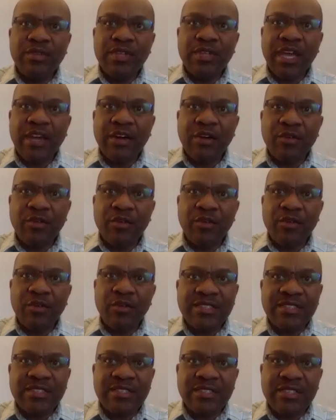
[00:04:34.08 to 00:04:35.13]
take a
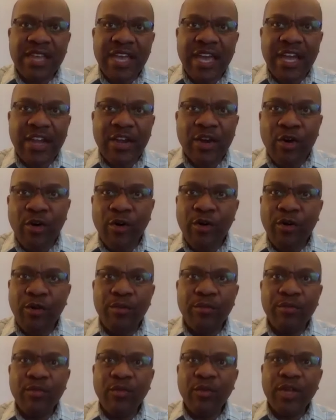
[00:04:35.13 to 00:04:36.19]
rest, stay at
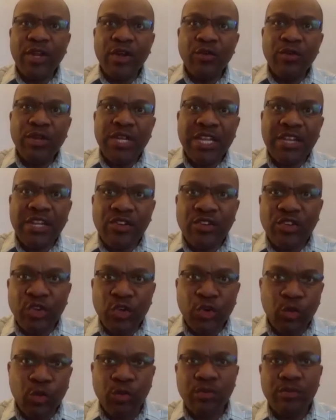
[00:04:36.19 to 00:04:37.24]
home, we don't need
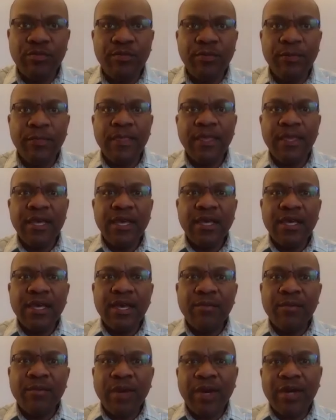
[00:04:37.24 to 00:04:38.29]
you.
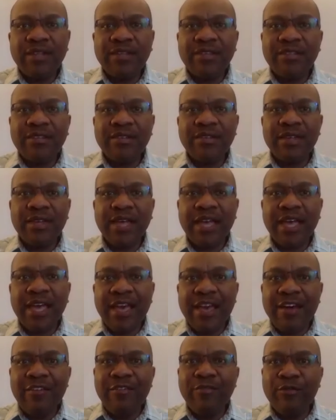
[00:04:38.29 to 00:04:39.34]
But
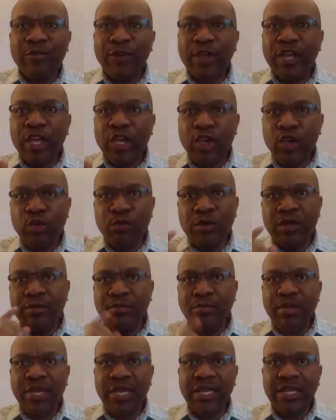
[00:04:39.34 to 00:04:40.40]
every
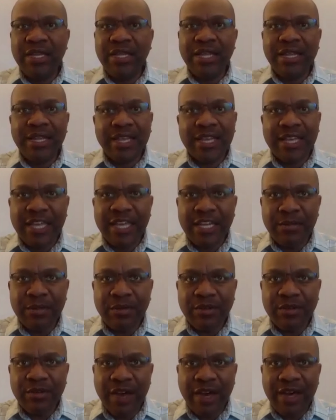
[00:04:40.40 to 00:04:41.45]
human being in the kingdom
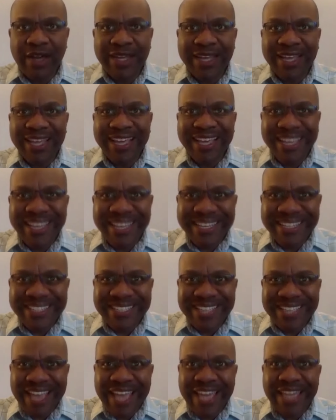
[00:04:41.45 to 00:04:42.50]
of God is,
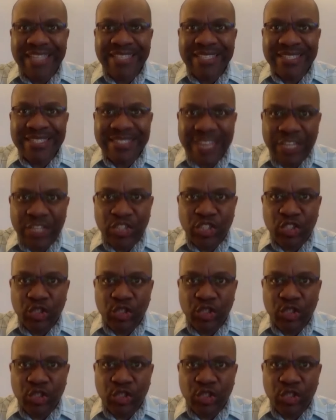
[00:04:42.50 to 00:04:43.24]
is essential.